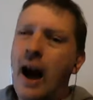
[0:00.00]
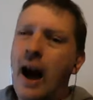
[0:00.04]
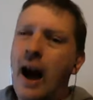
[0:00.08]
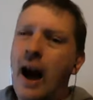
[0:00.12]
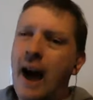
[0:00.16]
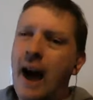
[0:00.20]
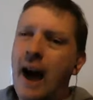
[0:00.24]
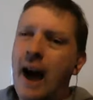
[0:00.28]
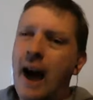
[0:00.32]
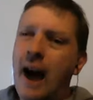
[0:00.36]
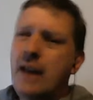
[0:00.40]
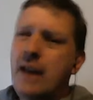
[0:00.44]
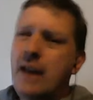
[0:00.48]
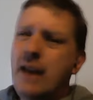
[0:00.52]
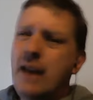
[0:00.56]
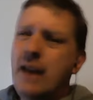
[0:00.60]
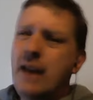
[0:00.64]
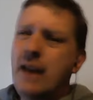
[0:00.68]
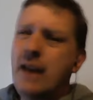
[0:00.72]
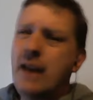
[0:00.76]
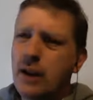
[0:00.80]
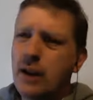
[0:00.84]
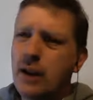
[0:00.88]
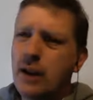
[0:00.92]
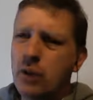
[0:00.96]
I never
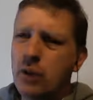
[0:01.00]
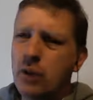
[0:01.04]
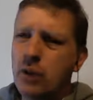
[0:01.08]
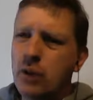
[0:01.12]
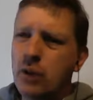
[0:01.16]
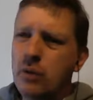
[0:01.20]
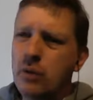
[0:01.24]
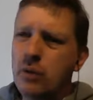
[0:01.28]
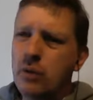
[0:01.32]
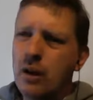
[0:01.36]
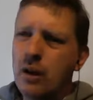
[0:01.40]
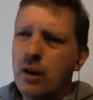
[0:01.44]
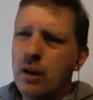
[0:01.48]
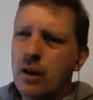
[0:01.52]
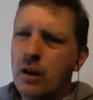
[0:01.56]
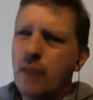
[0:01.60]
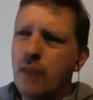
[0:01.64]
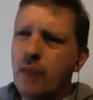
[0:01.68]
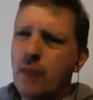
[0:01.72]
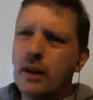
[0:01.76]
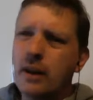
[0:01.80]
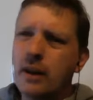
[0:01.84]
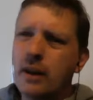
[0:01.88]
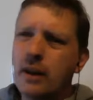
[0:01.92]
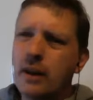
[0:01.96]
met you, but
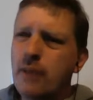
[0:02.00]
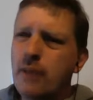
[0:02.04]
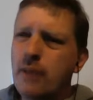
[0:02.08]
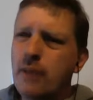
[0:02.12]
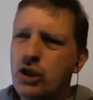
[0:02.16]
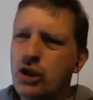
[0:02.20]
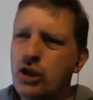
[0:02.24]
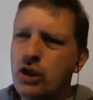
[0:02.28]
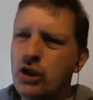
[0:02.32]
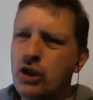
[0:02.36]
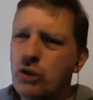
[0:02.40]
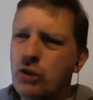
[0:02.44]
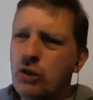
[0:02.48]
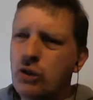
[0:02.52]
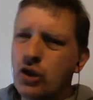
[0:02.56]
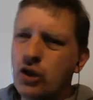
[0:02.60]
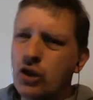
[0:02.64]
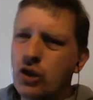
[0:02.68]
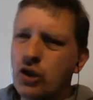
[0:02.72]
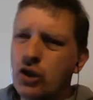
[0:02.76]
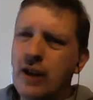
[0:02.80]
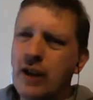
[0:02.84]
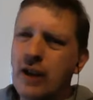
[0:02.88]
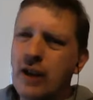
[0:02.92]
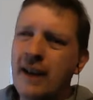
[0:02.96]
I can imagine you stood
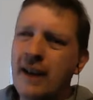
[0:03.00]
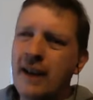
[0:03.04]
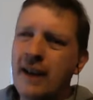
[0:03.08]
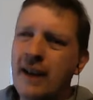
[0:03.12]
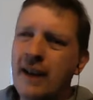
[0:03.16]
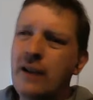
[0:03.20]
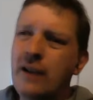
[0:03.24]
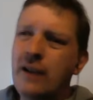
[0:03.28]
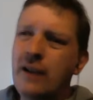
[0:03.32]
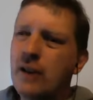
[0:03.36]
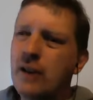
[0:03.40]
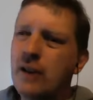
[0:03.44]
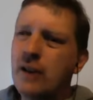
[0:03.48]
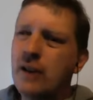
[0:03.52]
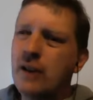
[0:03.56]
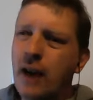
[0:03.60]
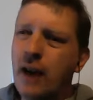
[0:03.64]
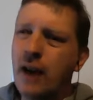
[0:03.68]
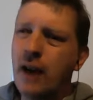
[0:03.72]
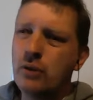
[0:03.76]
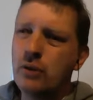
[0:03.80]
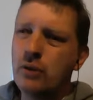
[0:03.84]
there even now